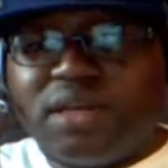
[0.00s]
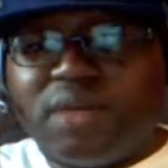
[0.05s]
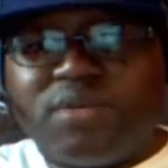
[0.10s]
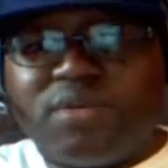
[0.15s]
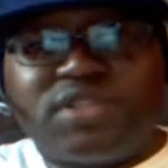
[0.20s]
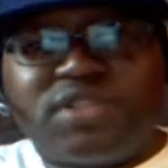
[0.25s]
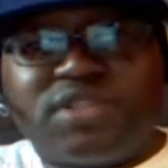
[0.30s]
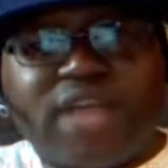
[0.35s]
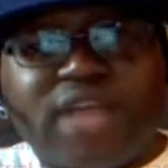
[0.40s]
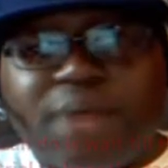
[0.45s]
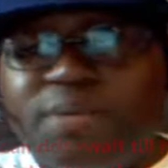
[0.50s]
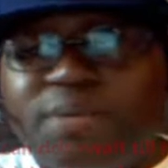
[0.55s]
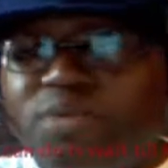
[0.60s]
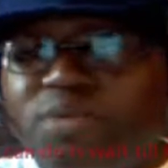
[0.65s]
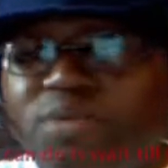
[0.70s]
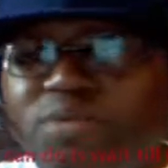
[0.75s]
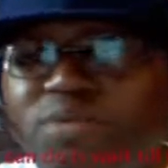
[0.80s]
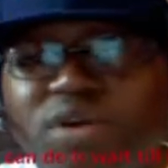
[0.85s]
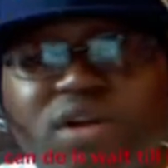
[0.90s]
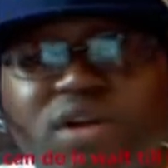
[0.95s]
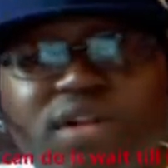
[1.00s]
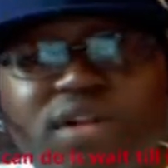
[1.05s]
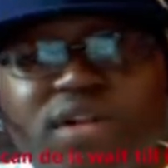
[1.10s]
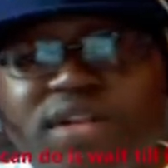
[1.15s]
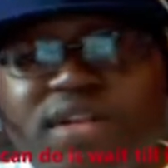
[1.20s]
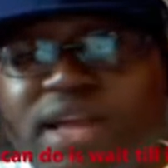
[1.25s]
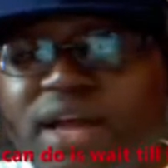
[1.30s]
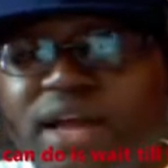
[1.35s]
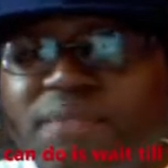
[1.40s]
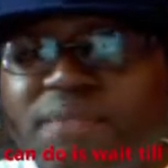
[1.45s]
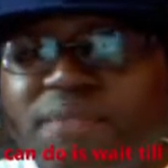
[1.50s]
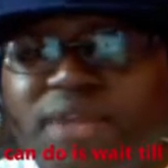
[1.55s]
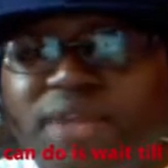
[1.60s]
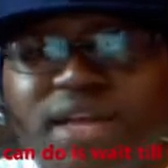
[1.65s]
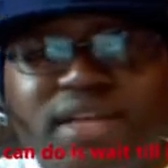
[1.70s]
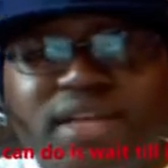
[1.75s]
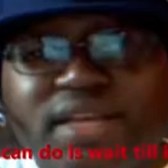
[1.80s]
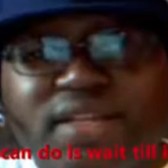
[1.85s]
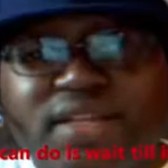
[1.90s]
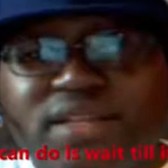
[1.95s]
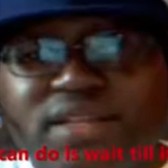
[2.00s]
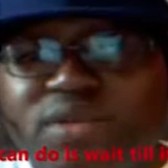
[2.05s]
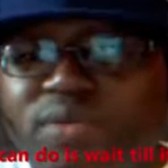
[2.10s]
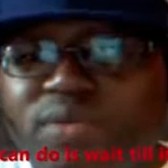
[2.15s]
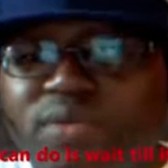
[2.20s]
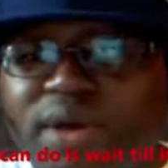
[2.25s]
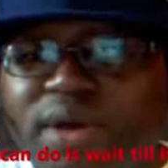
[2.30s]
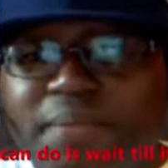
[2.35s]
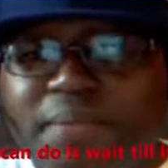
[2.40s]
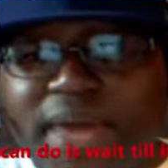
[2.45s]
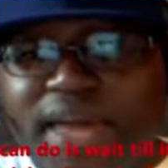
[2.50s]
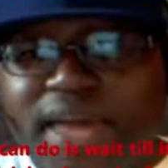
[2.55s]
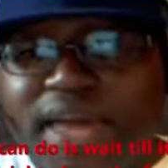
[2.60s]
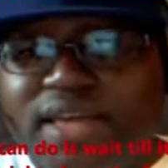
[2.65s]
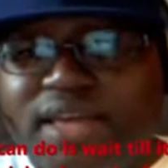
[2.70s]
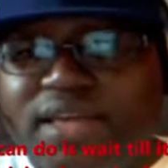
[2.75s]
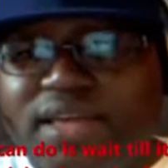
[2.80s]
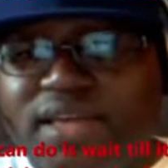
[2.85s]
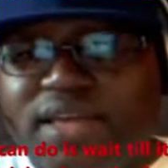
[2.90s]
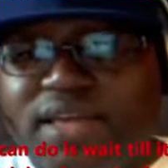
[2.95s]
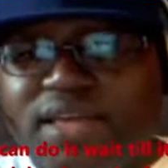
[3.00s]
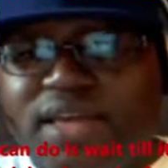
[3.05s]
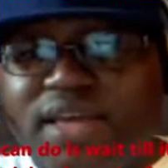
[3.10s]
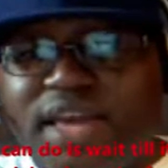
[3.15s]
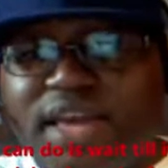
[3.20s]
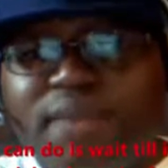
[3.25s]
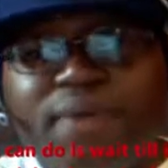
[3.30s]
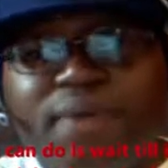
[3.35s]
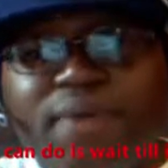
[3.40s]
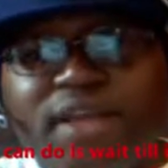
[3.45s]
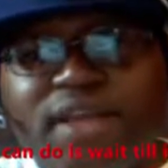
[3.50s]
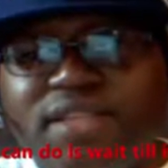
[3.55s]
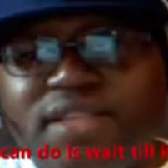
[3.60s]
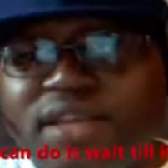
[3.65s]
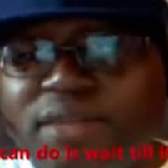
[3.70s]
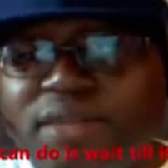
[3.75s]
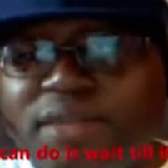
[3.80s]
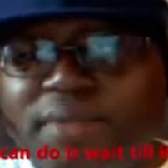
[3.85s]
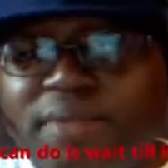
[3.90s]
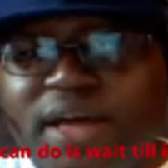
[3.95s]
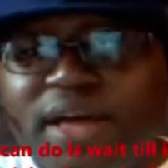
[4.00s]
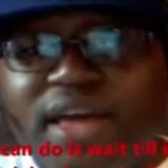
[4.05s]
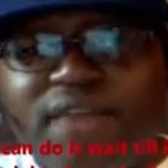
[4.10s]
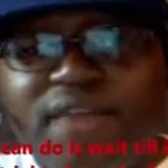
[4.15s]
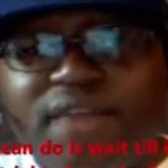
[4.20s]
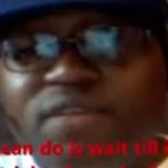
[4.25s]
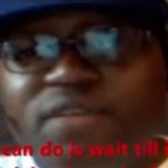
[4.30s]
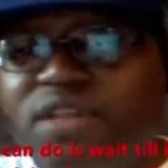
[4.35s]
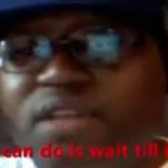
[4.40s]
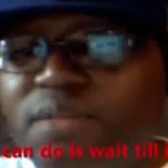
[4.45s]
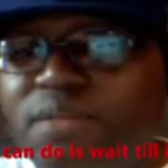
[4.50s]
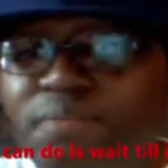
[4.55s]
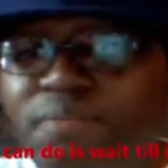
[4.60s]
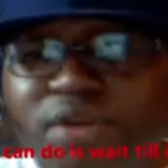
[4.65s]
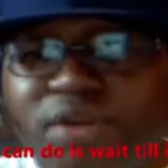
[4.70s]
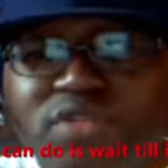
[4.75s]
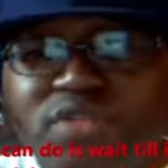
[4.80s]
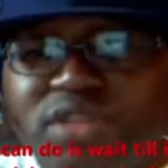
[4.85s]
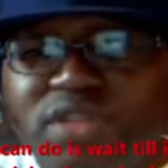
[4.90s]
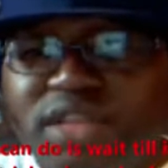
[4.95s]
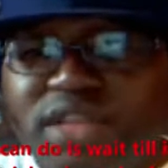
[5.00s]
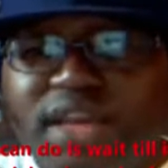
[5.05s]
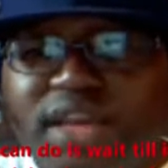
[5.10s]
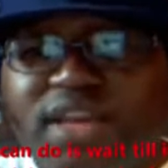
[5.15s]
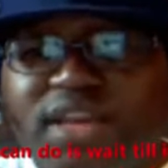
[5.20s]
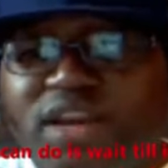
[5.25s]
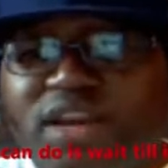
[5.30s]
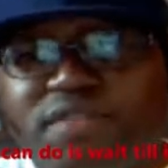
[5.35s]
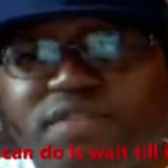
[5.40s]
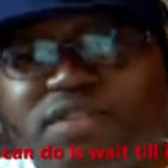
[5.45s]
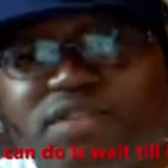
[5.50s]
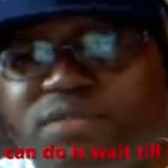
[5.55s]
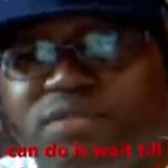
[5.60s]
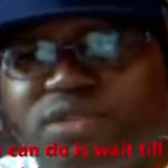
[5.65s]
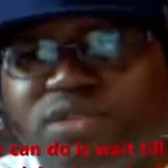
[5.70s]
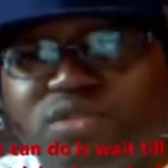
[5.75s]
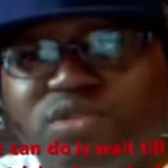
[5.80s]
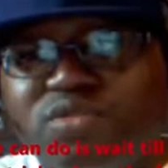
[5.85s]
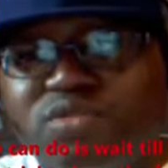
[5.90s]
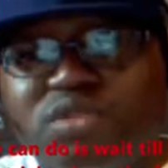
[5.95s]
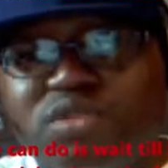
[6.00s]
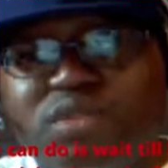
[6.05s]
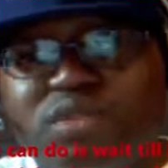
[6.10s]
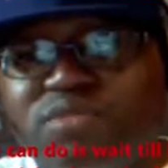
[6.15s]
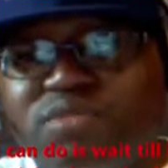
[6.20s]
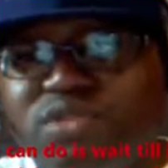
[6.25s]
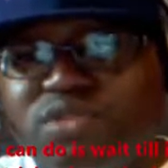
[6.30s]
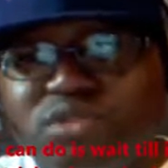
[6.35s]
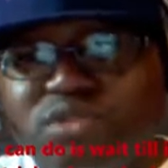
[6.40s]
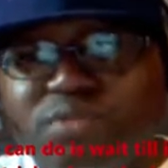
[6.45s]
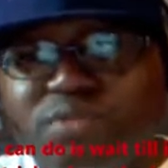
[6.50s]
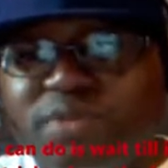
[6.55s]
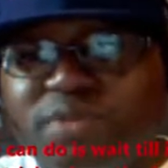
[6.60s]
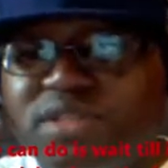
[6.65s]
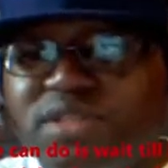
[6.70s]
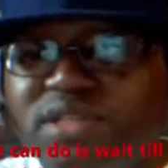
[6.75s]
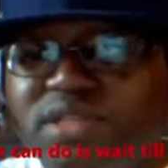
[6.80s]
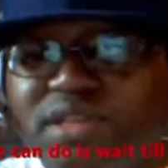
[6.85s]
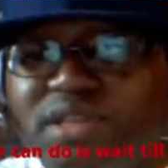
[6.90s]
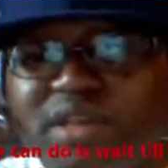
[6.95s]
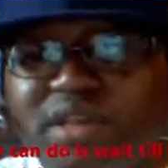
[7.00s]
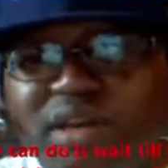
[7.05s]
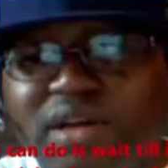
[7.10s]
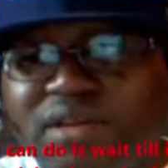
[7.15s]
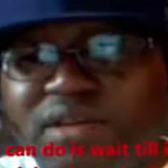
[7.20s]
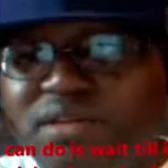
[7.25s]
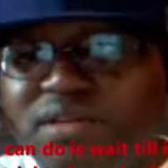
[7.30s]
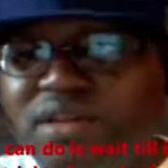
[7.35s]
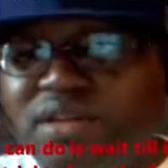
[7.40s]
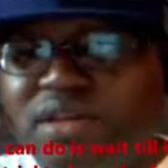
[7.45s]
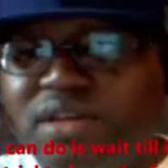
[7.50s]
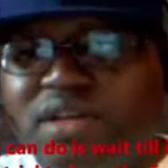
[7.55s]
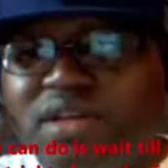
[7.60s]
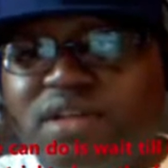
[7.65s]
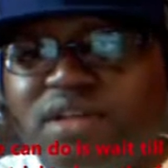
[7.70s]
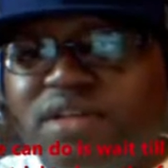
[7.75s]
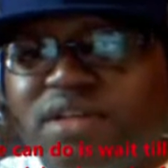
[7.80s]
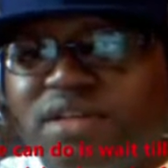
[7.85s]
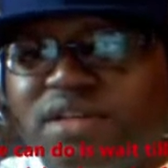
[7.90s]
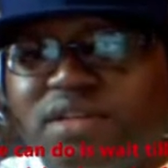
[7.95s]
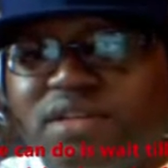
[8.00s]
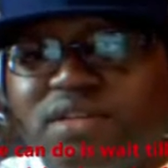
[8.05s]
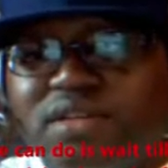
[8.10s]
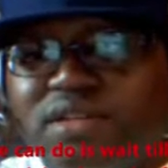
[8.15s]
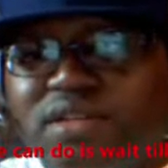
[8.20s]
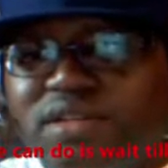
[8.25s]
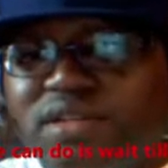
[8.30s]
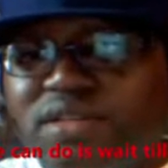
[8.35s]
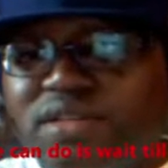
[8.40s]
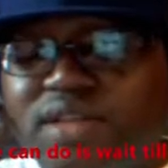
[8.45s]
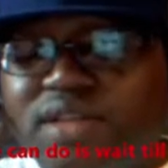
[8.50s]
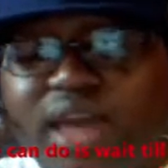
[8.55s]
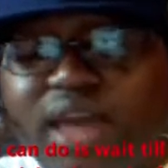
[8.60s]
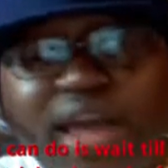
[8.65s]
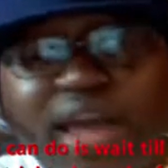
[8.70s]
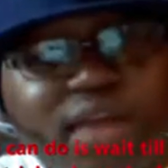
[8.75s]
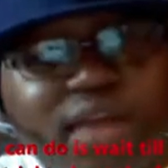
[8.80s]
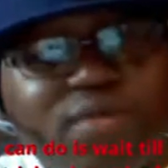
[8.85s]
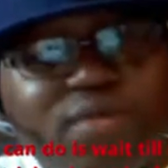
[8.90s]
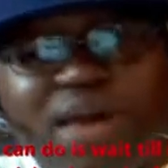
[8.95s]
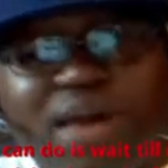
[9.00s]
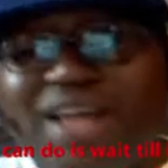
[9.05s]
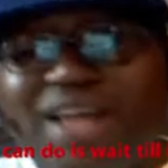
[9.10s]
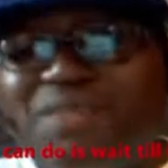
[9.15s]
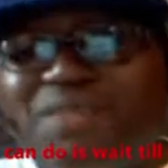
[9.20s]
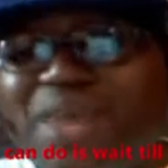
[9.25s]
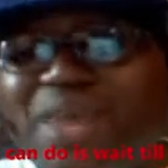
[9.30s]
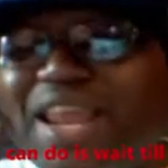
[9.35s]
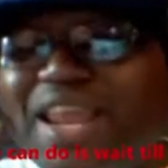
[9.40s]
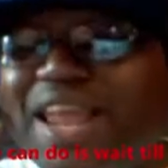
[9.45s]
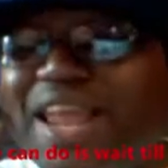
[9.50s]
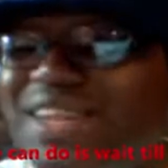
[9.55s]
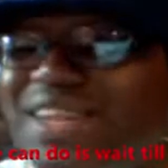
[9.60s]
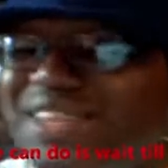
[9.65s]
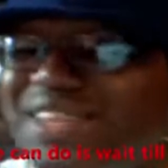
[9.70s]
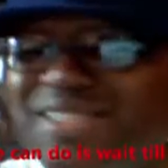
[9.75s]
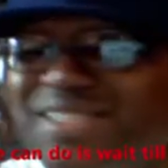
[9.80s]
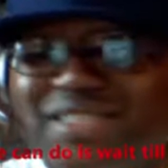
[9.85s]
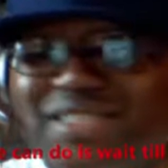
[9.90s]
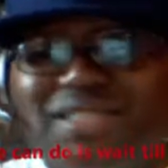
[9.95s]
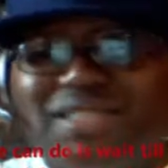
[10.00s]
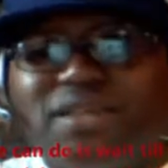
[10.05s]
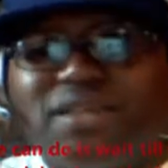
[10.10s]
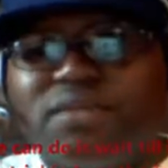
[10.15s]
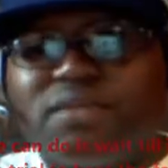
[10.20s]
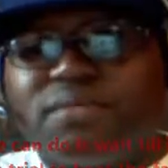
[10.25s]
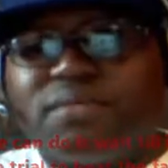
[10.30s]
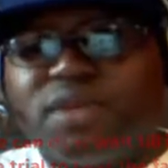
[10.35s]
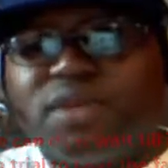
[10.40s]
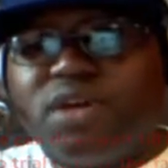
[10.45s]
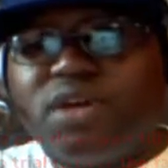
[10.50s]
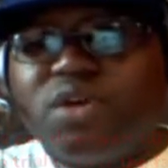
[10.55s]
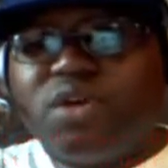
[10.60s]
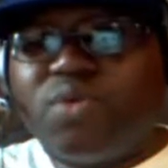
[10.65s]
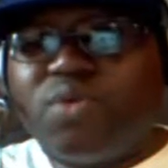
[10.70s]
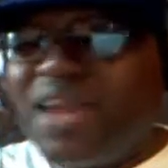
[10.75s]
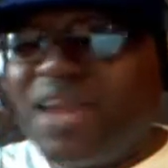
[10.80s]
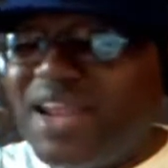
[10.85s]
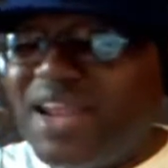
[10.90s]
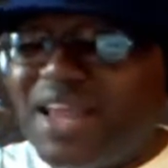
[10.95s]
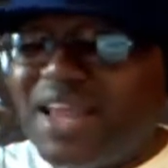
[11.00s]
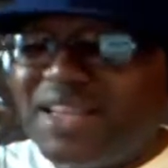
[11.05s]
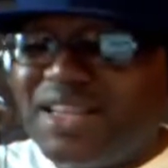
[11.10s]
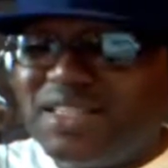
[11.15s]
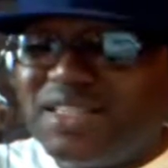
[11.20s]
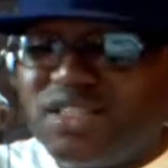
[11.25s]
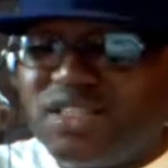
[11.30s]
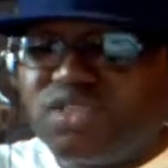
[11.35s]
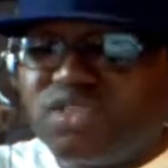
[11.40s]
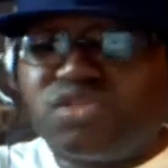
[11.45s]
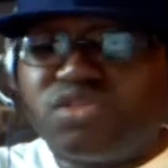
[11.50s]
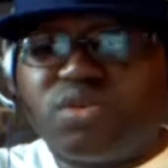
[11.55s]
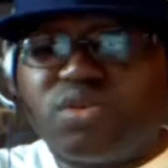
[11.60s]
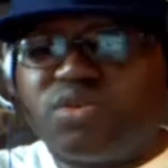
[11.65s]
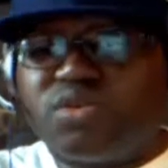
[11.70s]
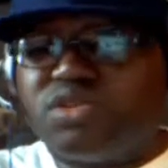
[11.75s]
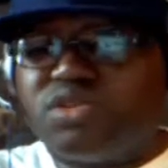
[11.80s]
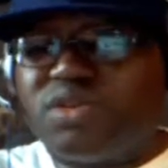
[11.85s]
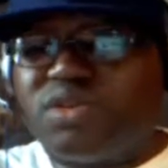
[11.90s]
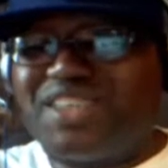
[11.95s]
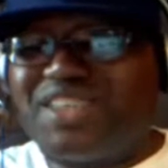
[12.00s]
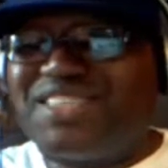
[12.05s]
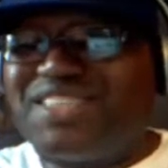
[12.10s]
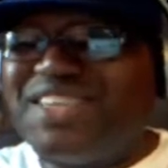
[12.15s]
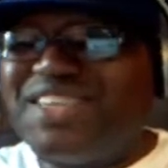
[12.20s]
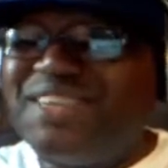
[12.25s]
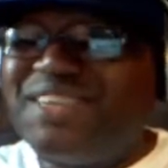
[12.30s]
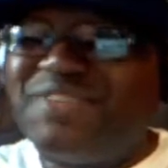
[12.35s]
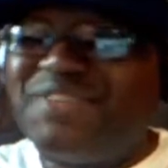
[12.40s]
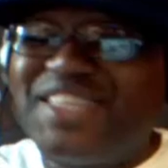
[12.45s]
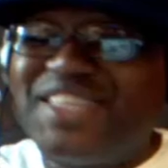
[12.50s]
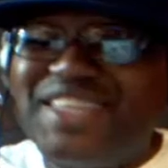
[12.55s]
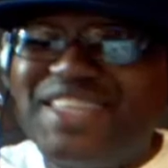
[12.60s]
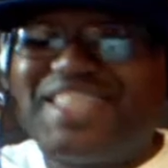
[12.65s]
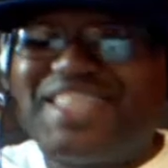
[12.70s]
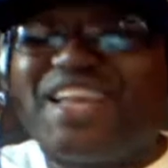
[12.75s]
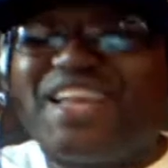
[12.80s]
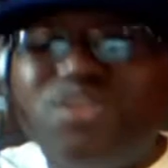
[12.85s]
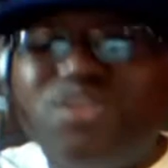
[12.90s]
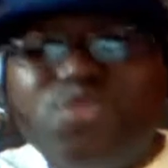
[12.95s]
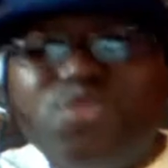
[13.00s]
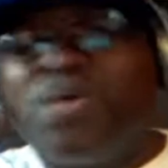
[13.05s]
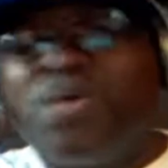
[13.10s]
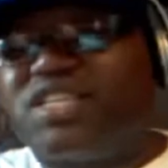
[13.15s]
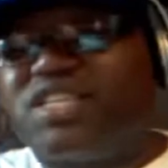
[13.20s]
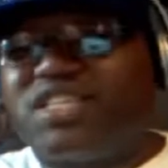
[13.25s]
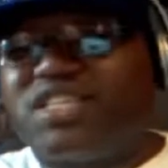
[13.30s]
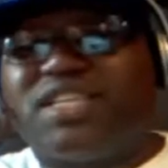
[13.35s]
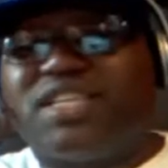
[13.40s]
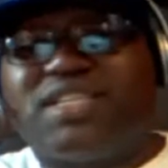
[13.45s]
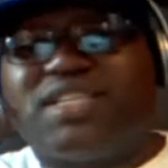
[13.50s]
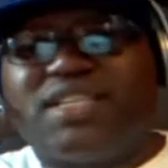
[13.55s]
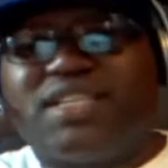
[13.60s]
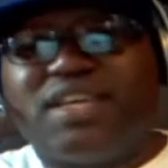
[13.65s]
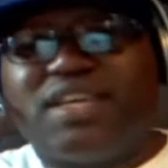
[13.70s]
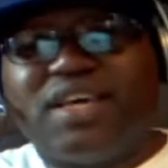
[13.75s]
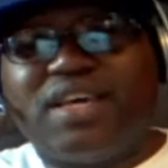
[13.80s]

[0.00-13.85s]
I'm on top of the world, and now I'm like, look where I'm at. And he probably thinking about every person that encouraged him to do something stupid. He said, yo, dang, why, why did I listen to them? Why did I listen to so and so? I shouldn't even did. I knew I should have.